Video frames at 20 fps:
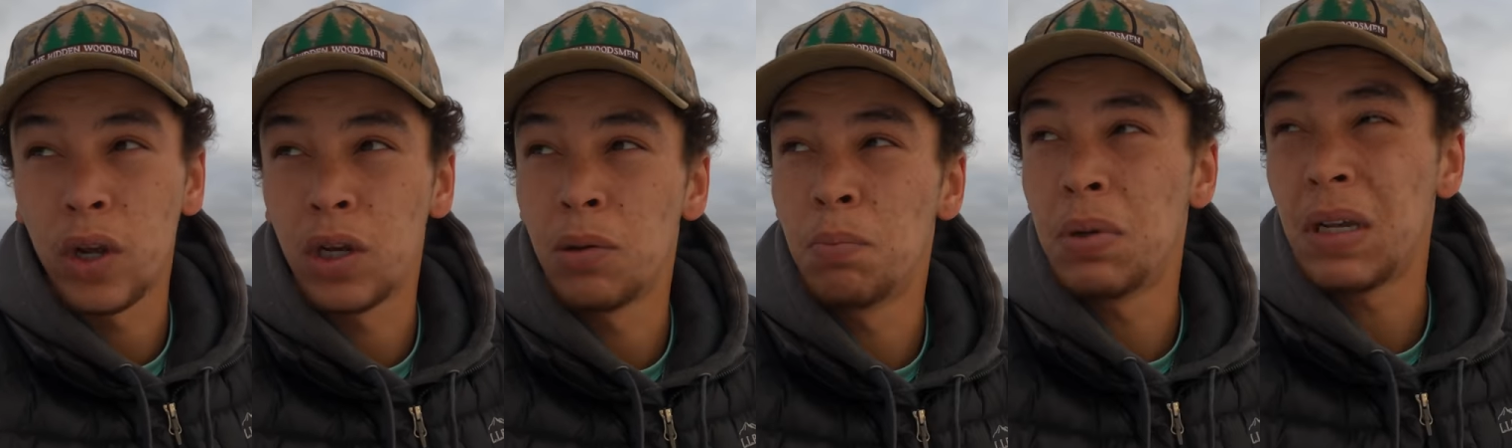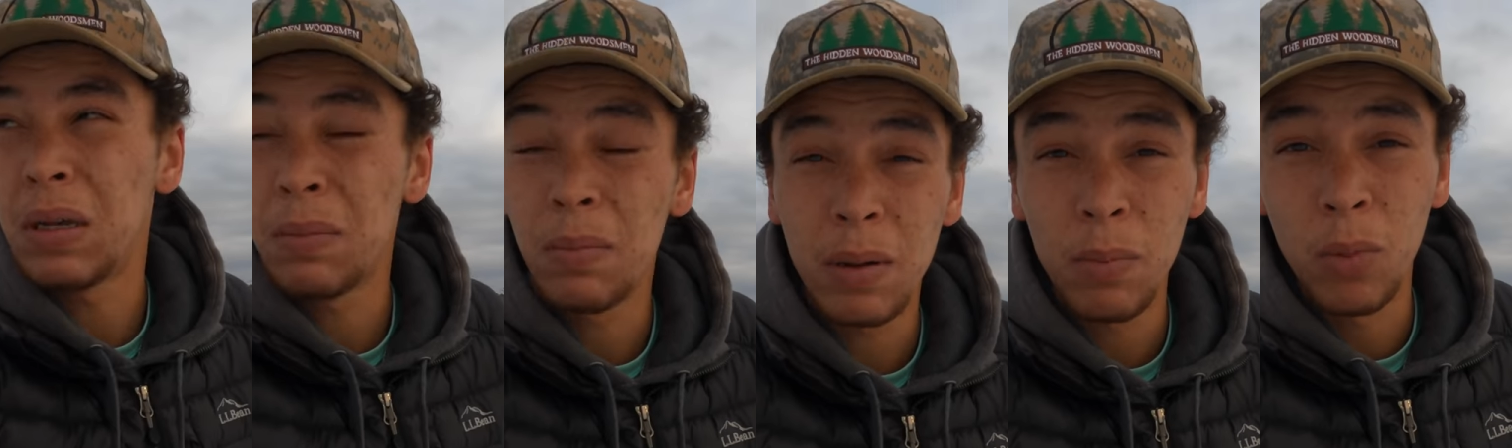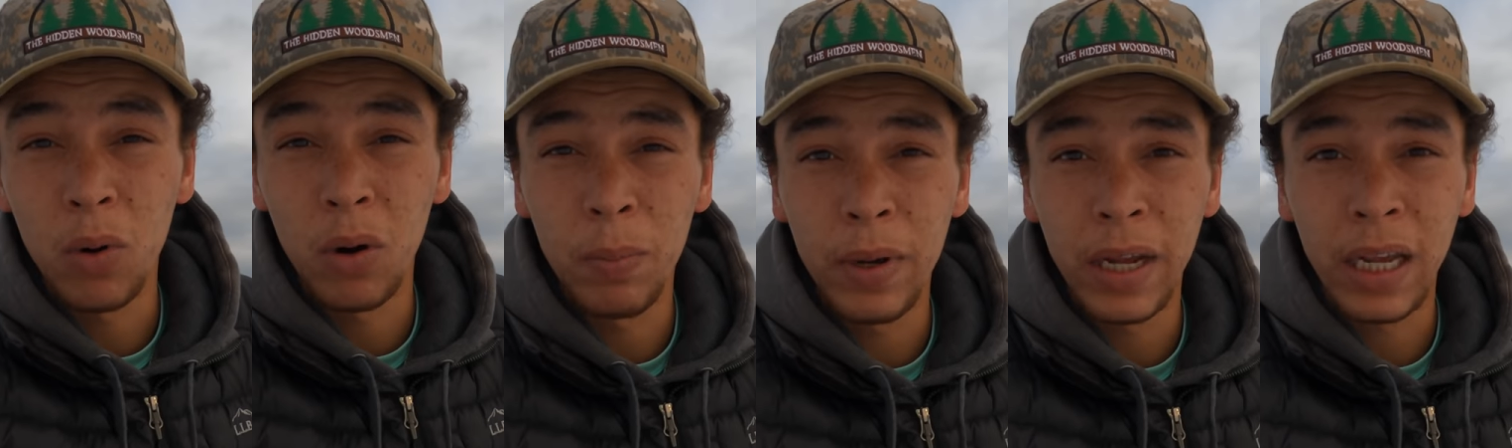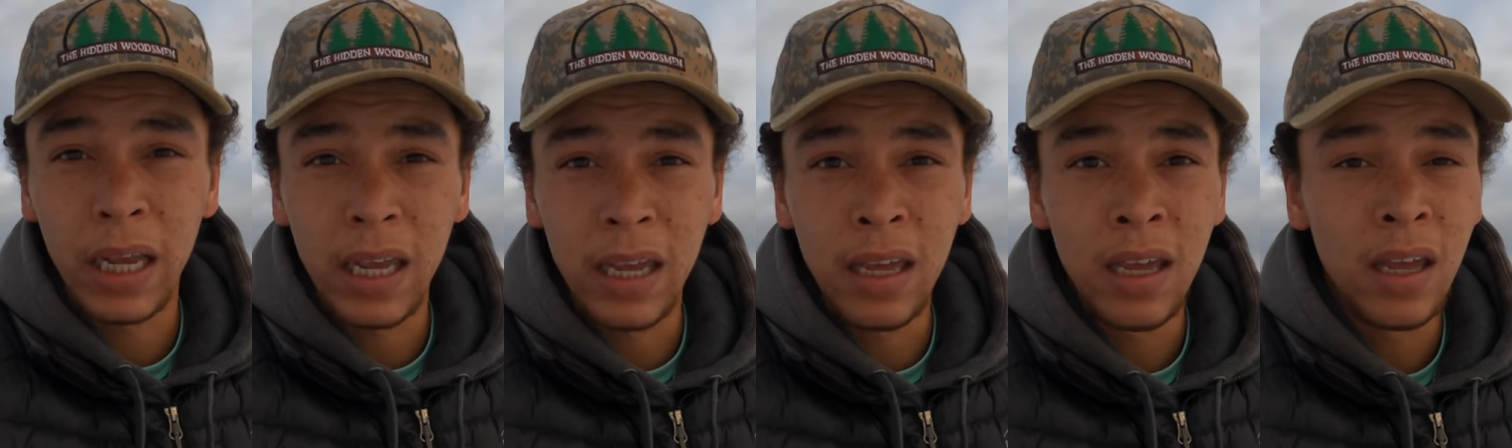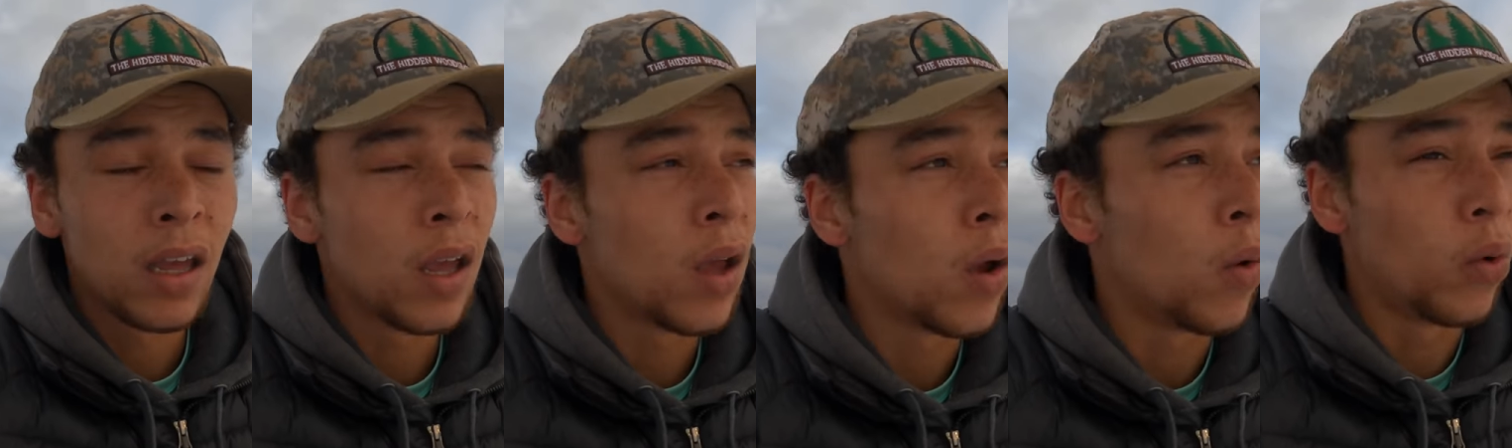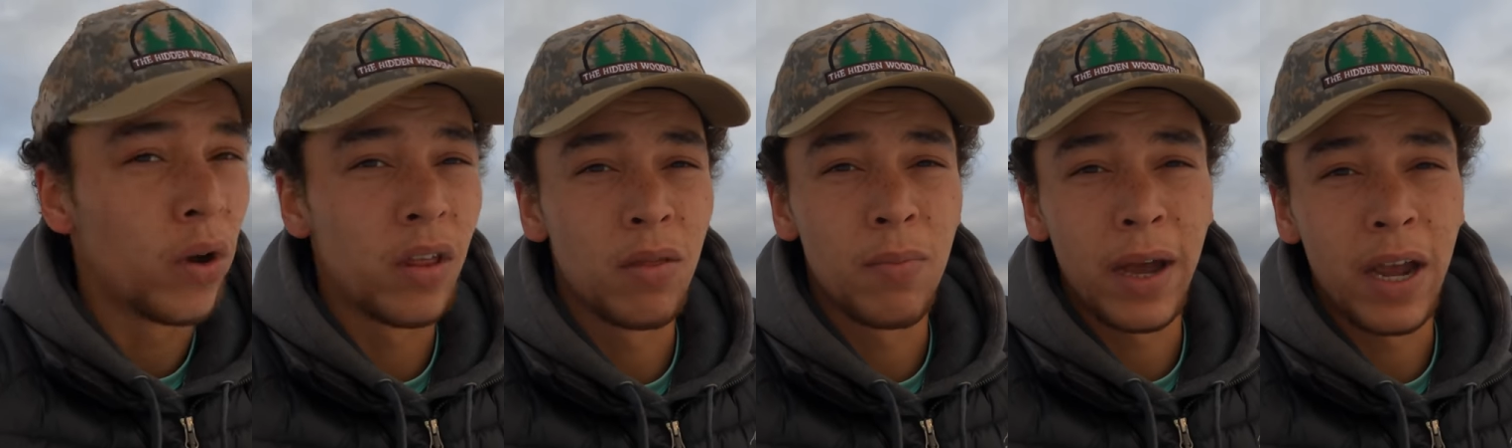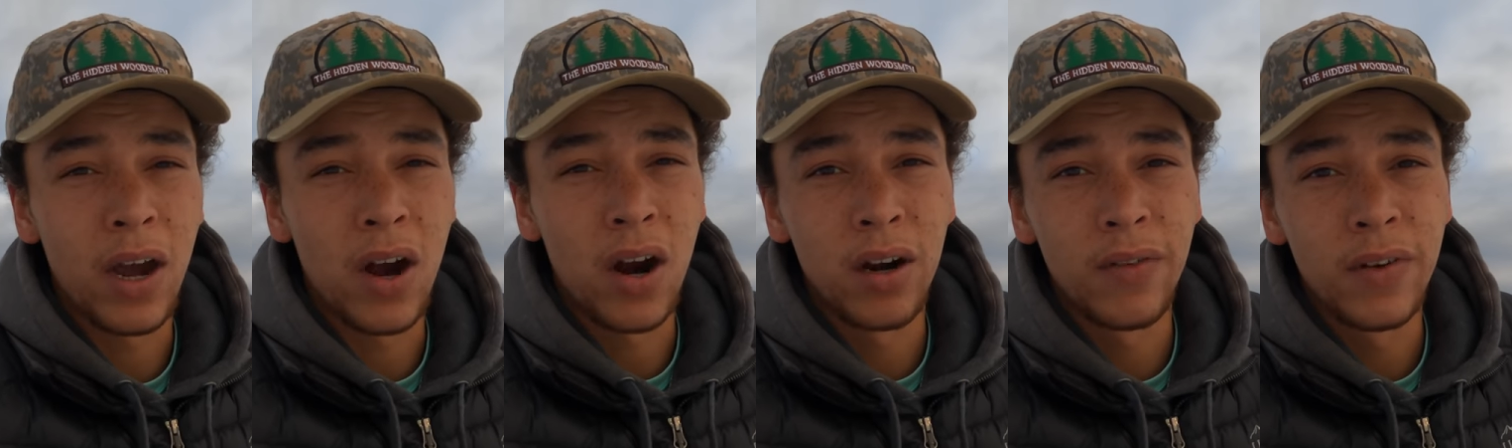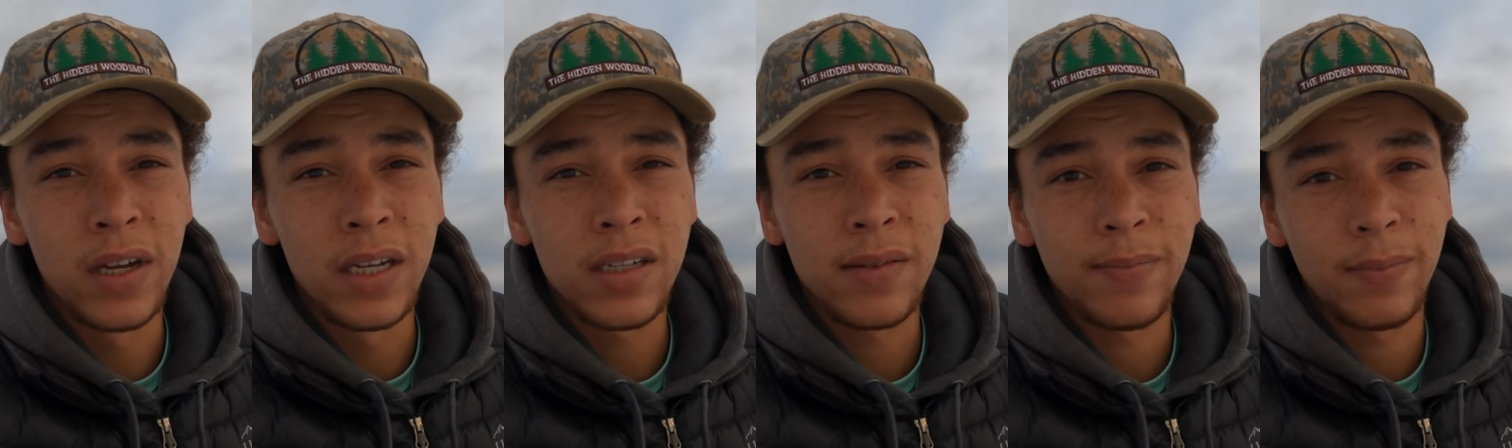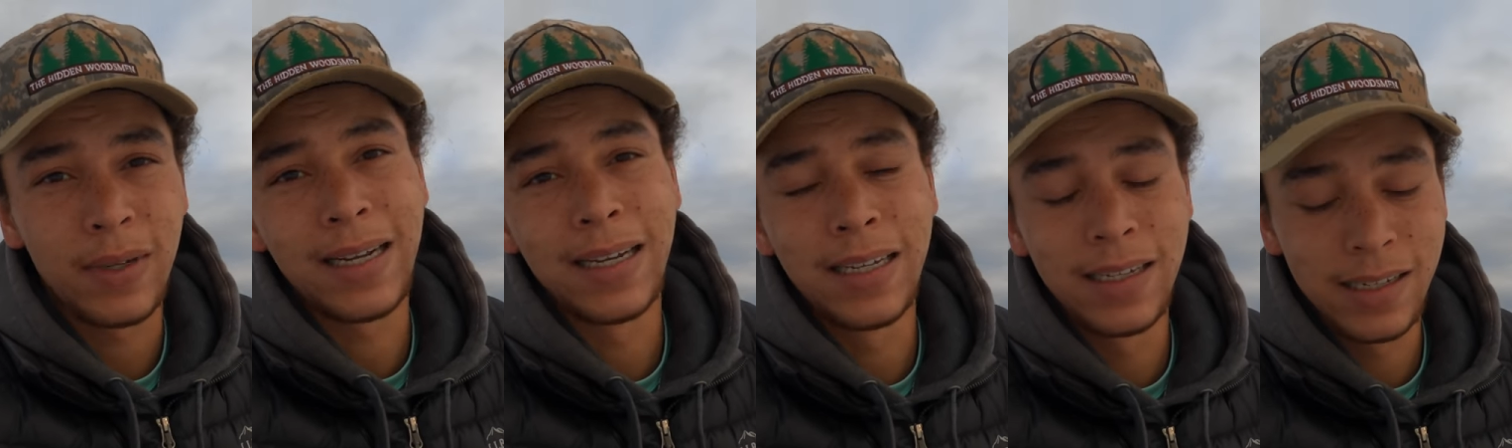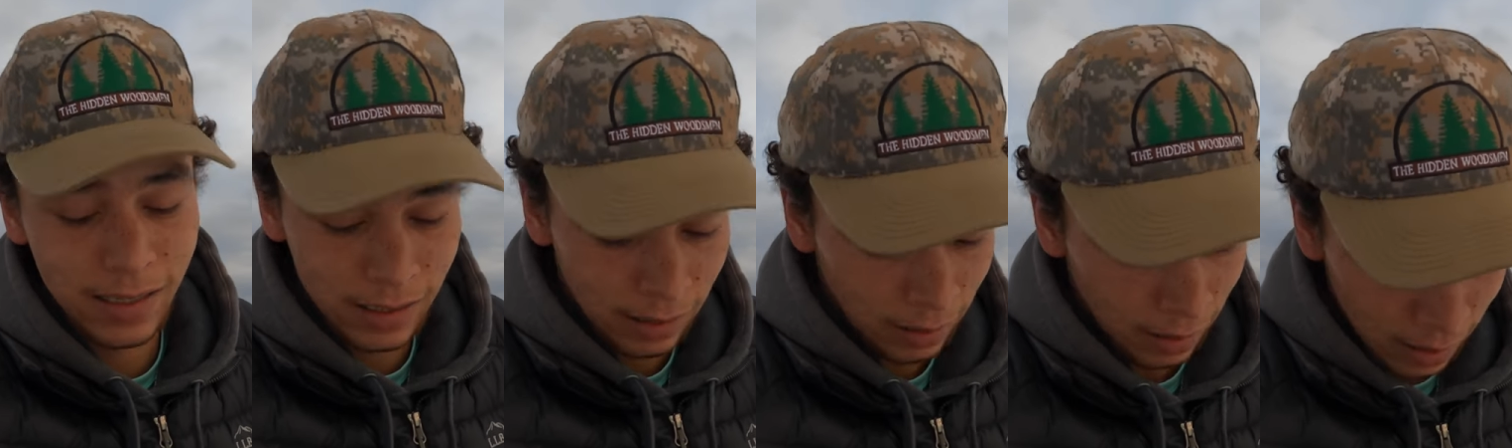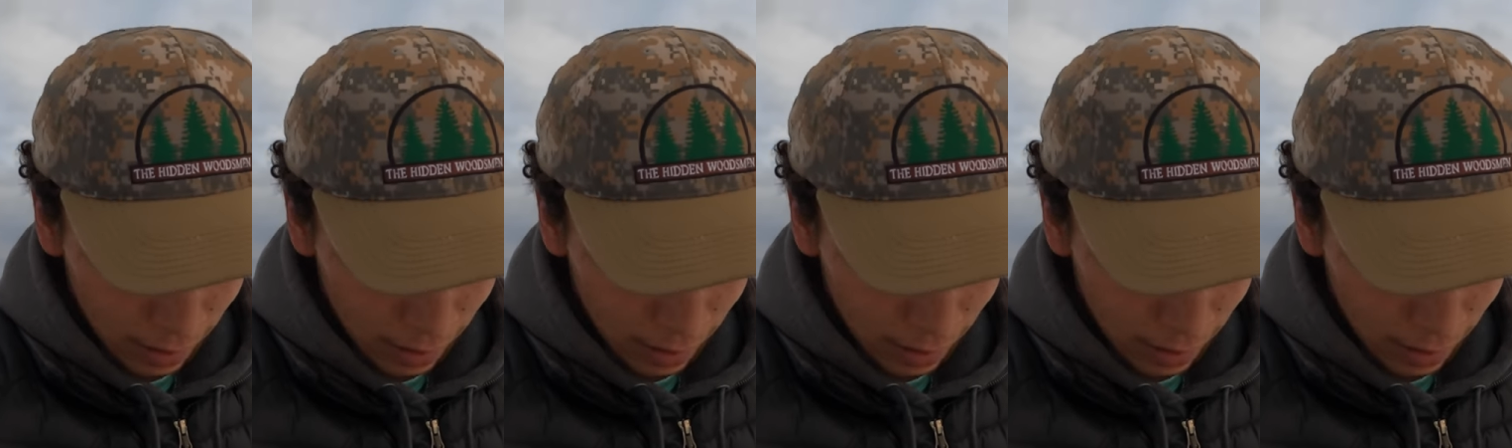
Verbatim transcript: I could be a bit more picky with my harvest, because